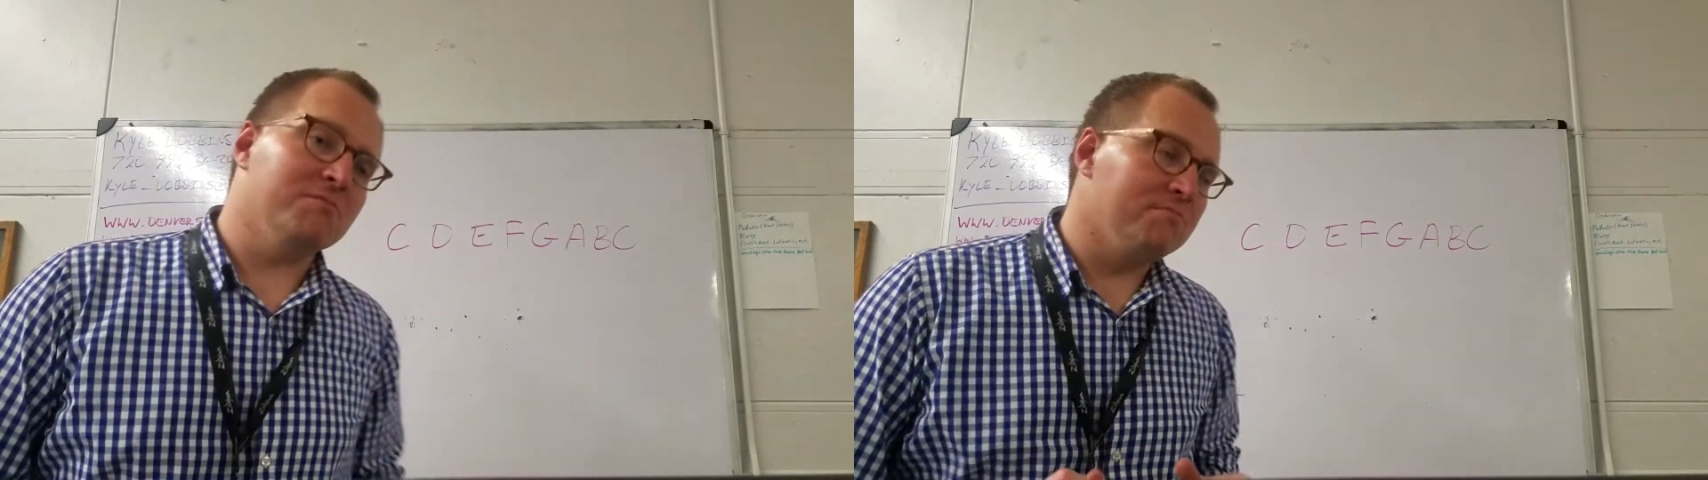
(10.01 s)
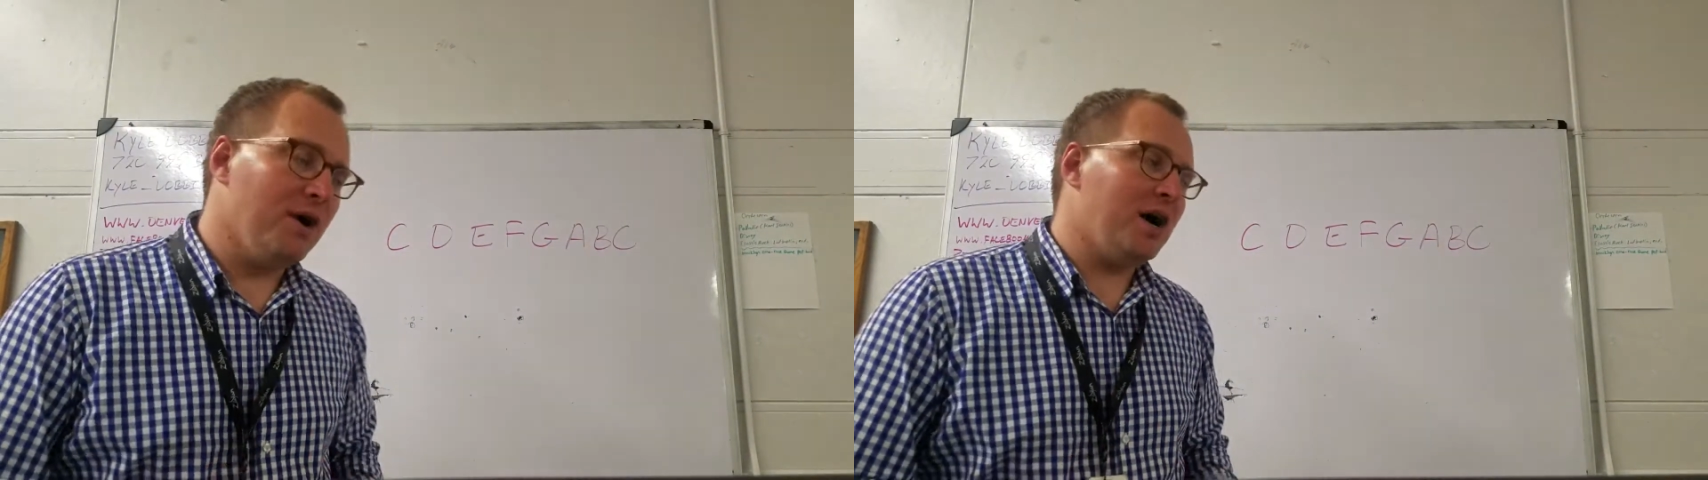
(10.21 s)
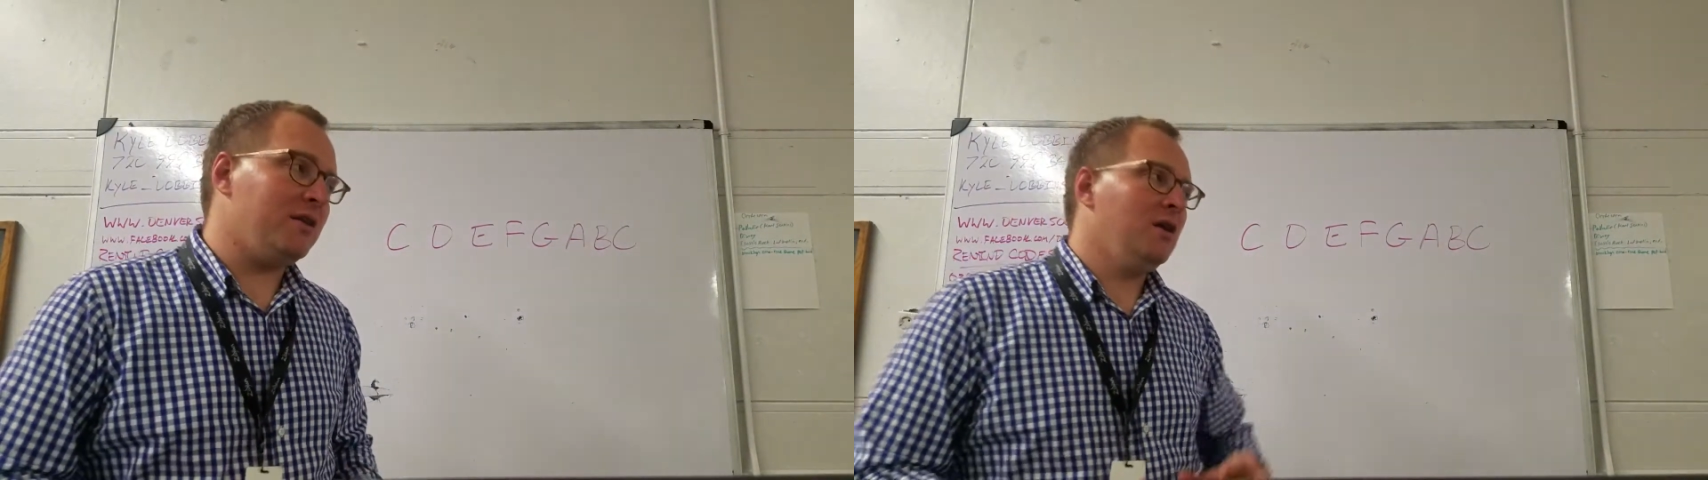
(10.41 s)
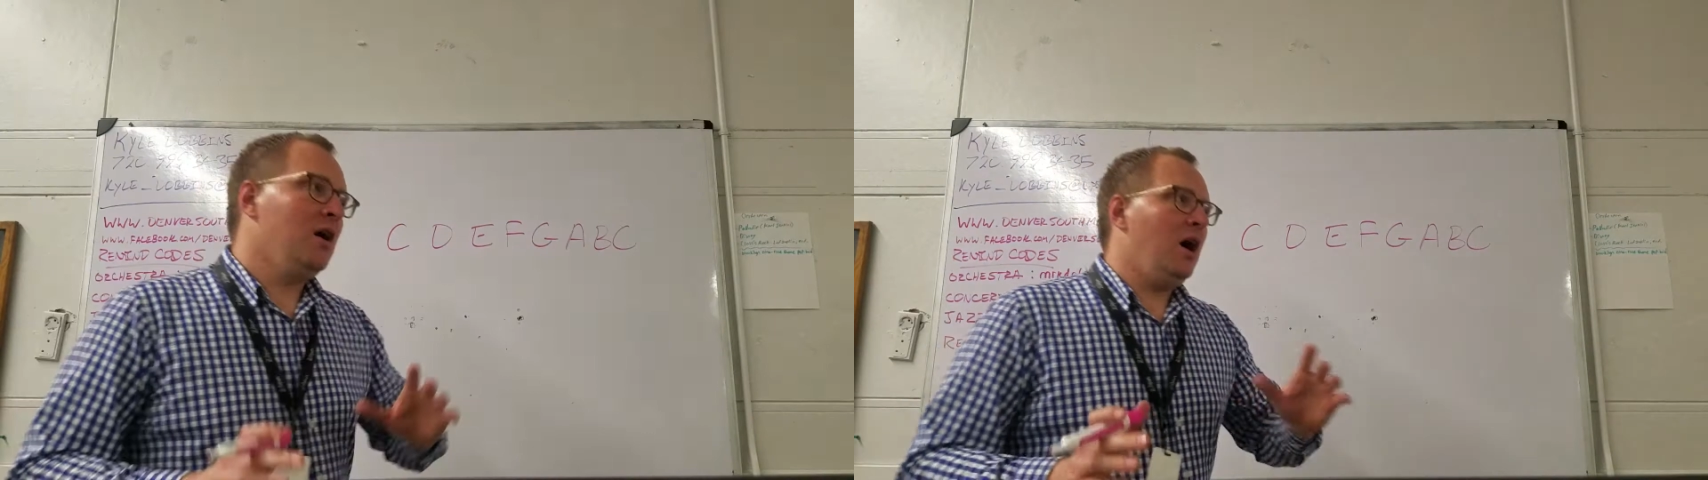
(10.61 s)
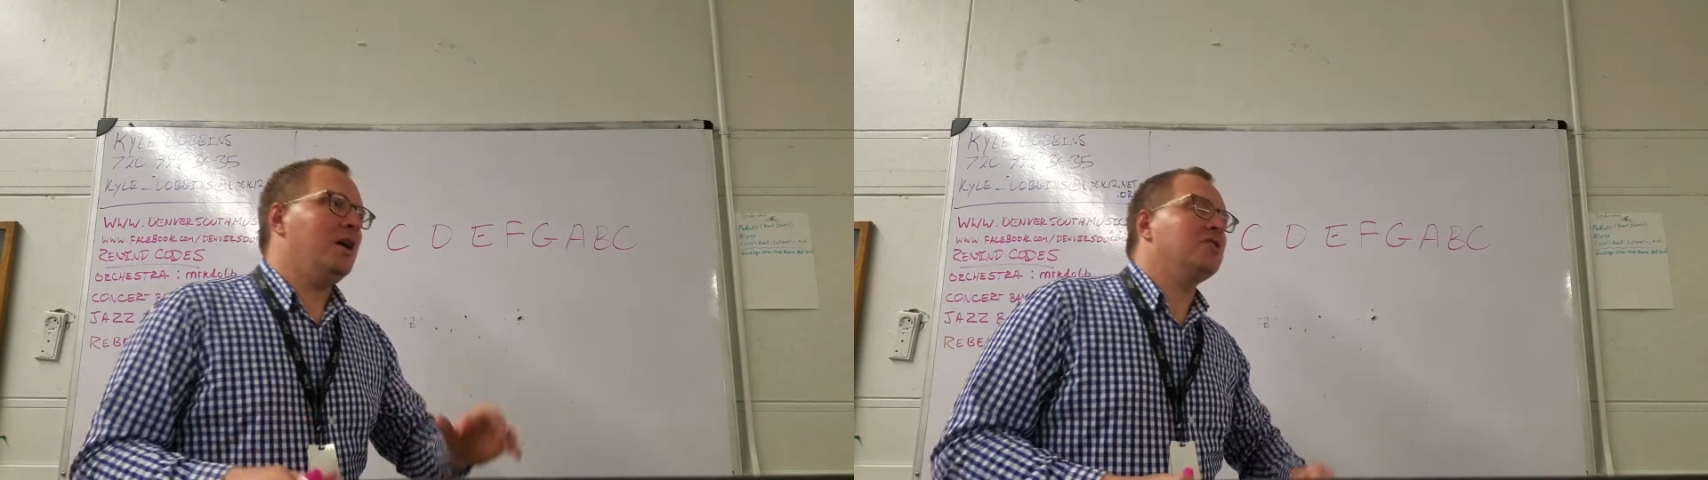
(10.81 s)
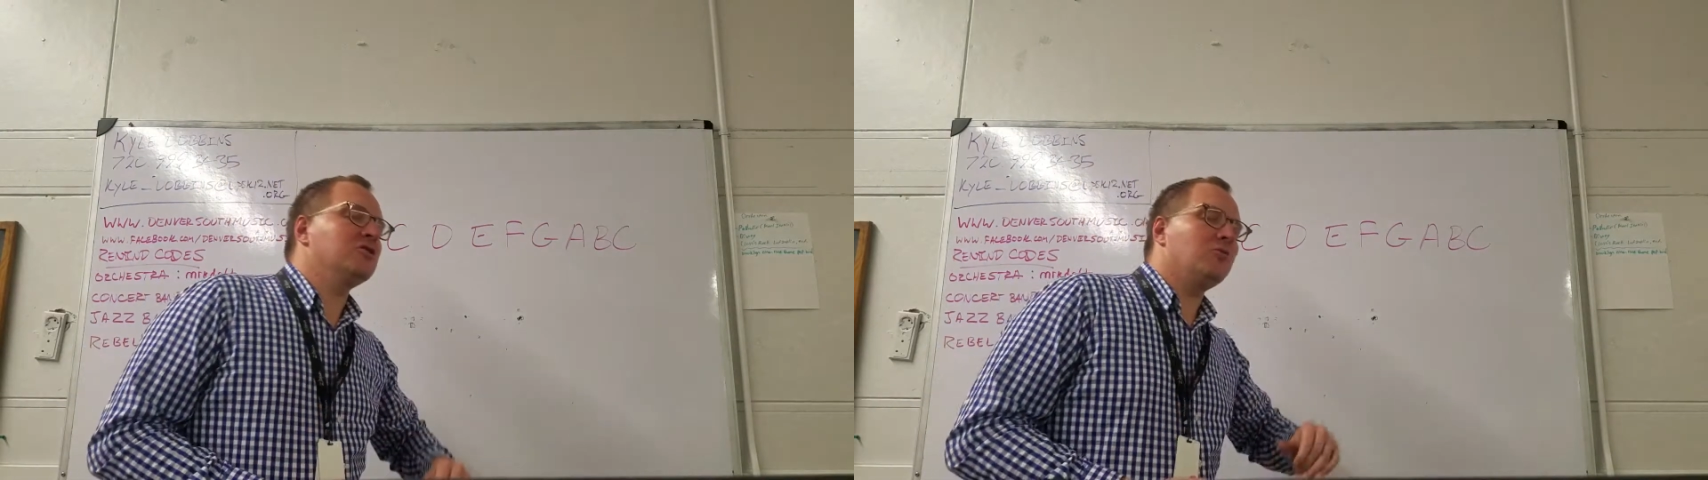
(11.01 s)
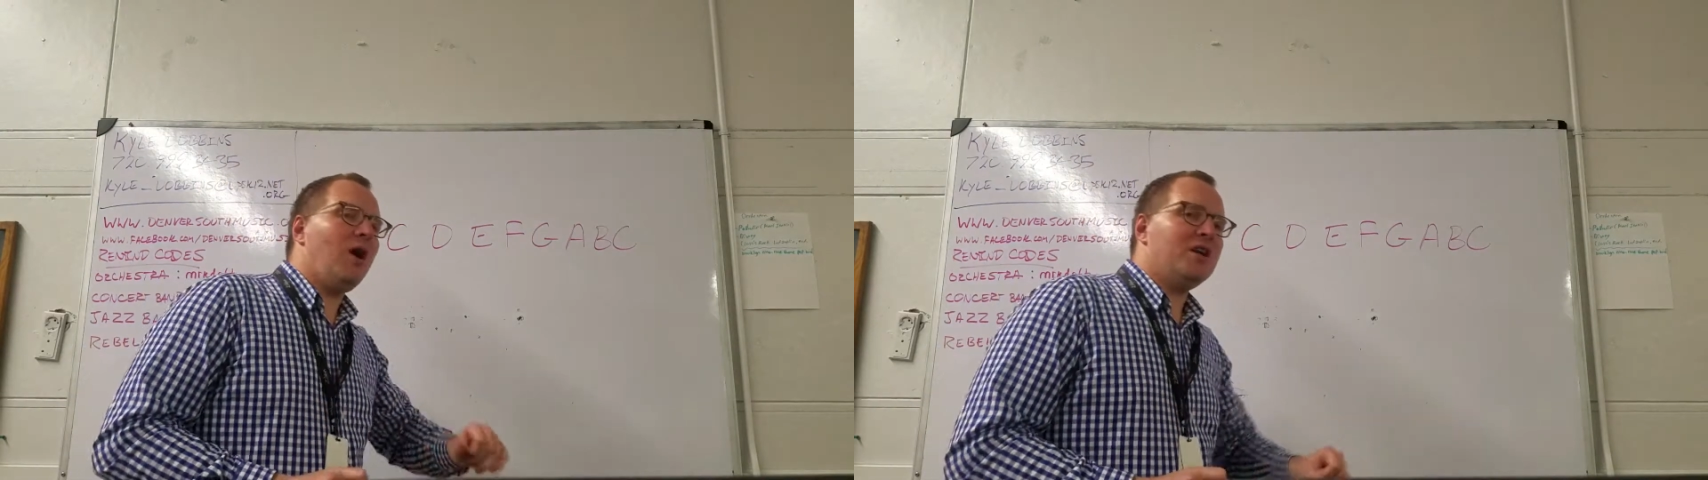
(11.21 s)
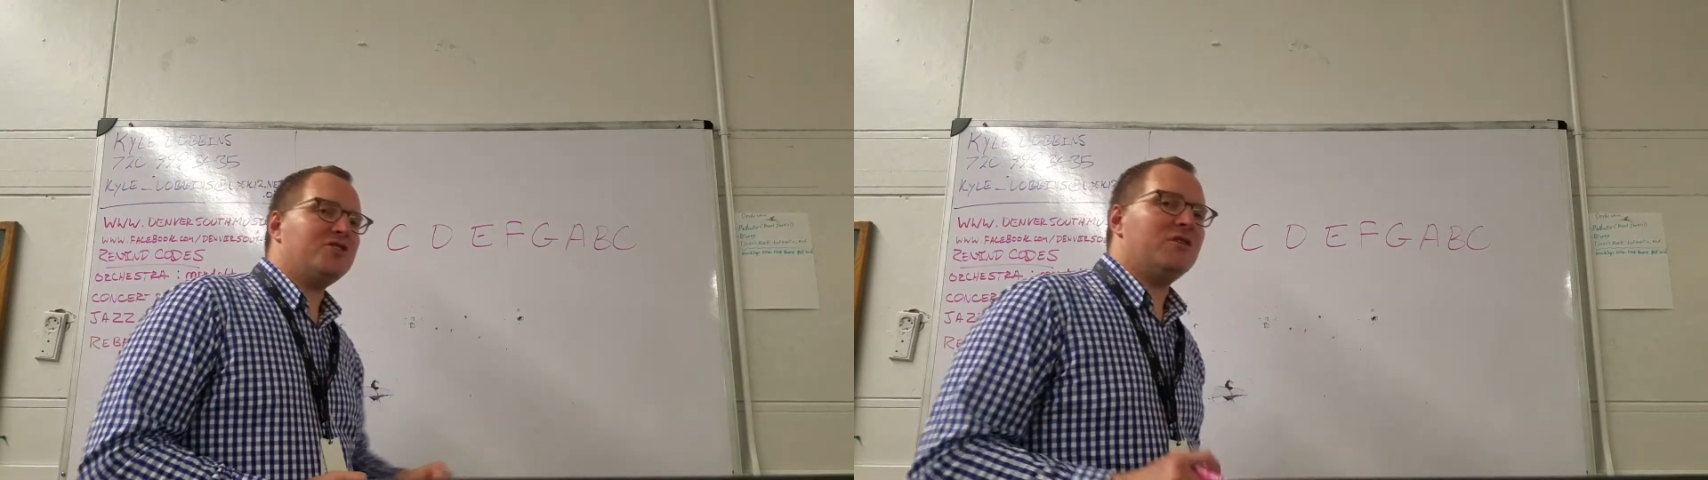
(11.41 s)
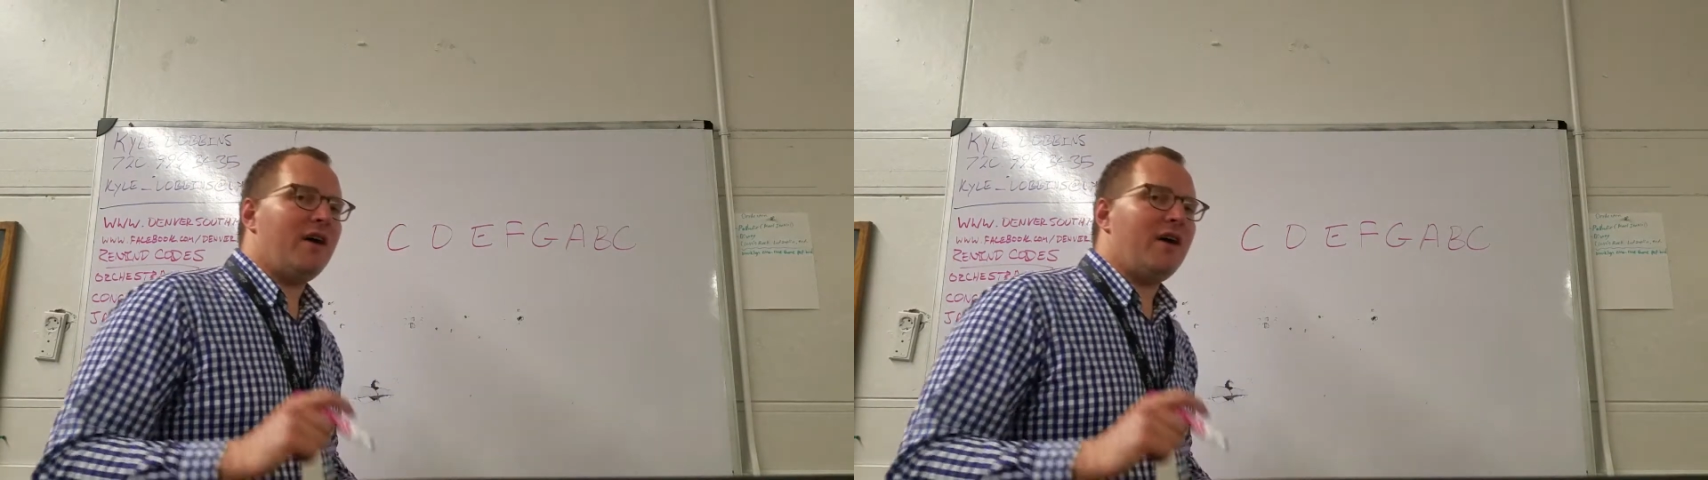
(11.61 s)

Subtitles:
but I need you to watch it.